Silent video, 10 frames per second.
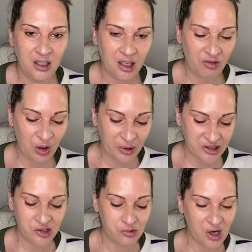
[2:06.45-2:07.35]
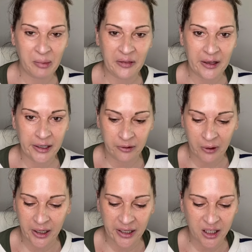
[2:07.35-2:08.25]
everyone's drumming that in
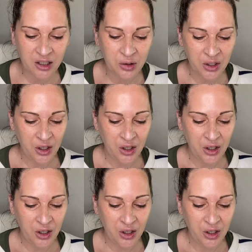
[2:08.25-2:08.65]
right now.